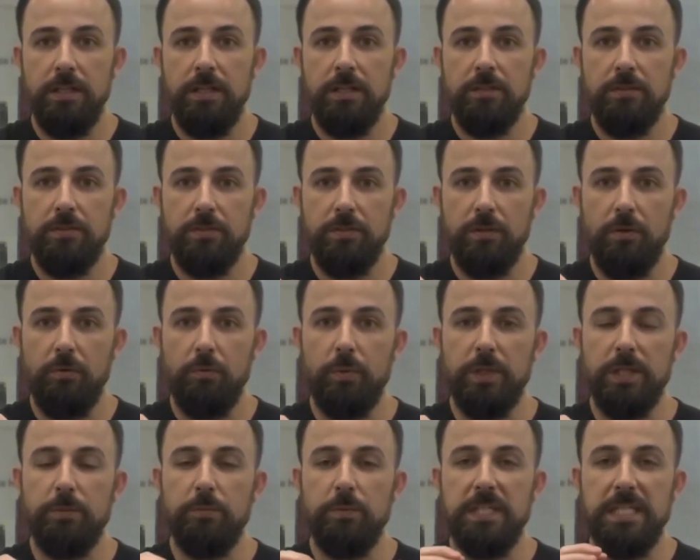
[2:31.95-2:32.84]
So
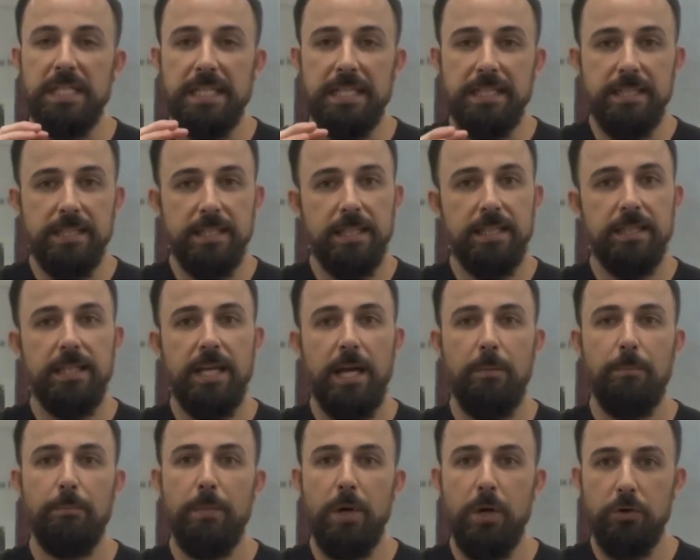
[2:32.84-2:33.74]
we need to get that
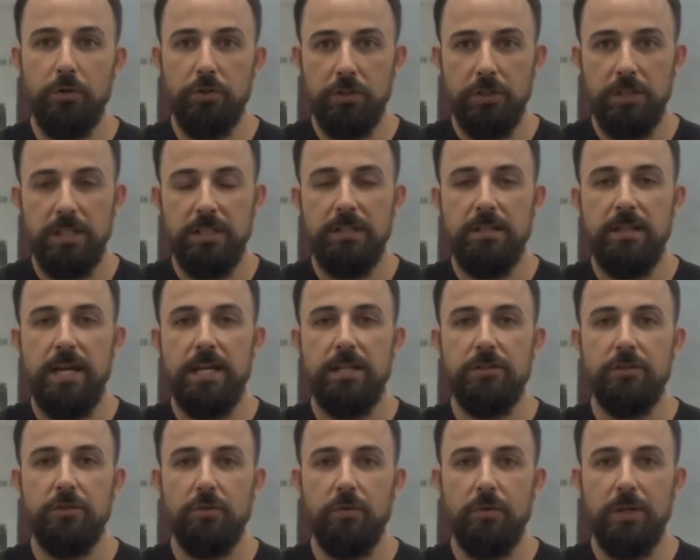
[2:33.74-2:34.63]
motion into that
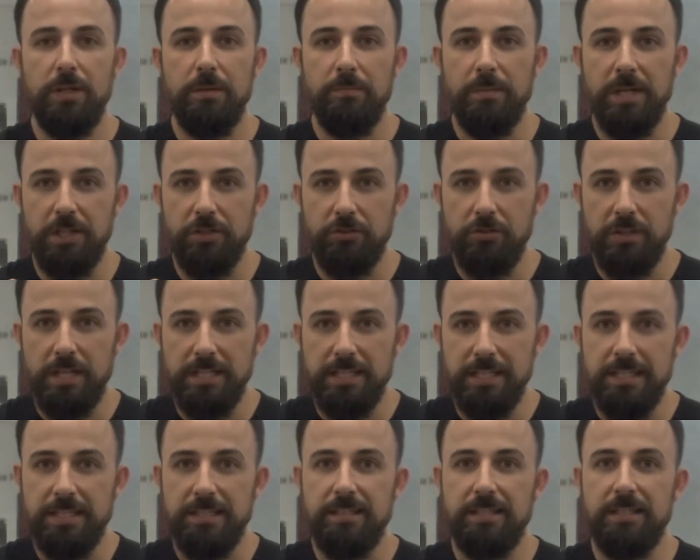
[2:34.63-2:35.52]
joint, make sure that
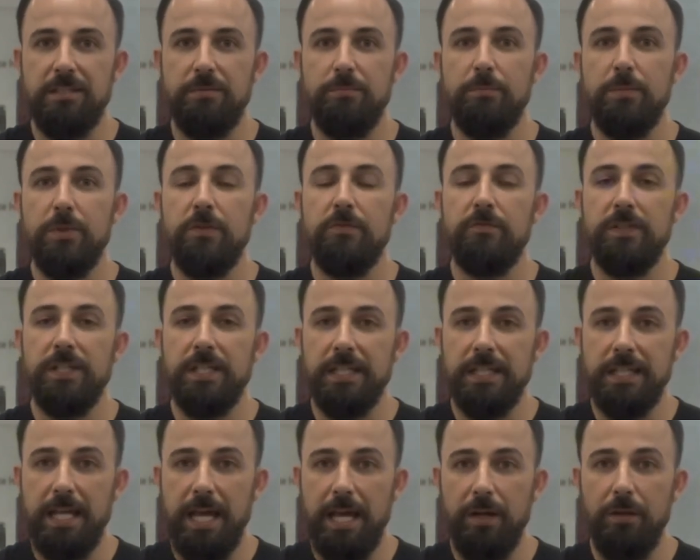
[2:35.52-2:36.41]
disc is moving
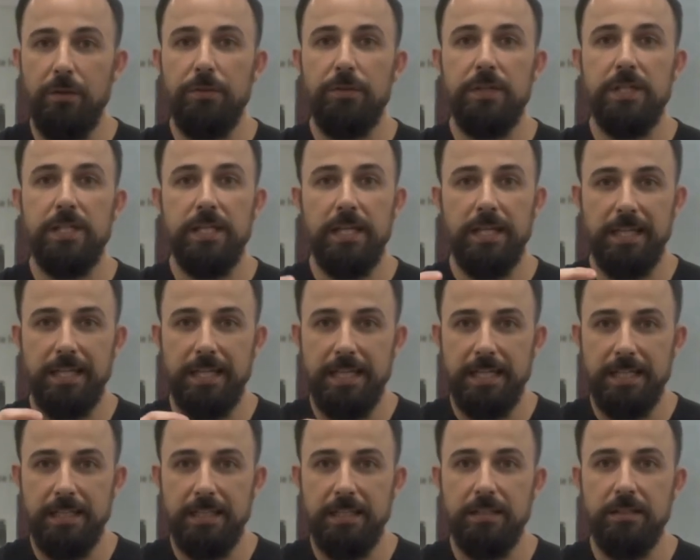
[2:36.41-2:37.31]
and healthy and
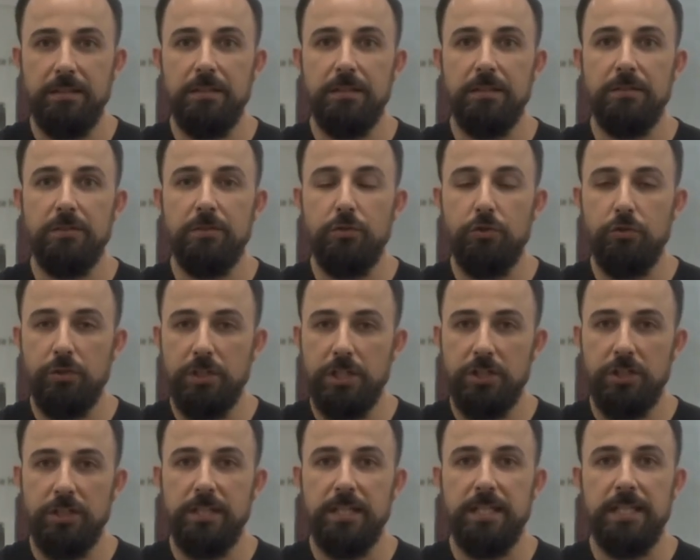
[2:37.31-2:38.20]
getting the
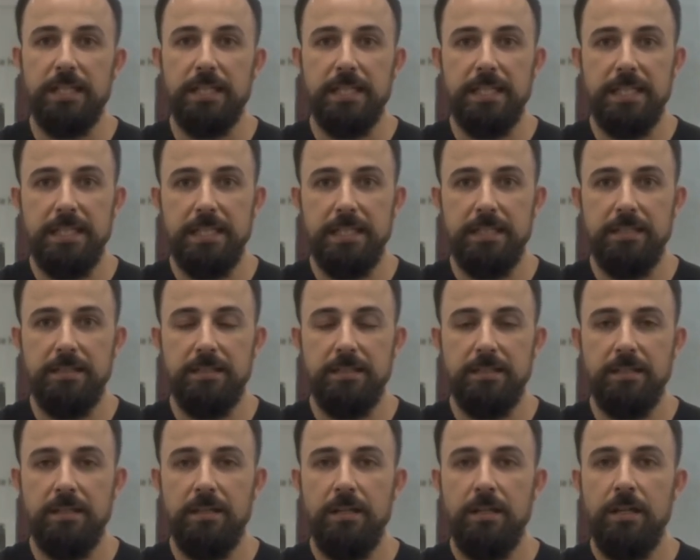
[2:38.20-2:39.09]
nutrition that it needs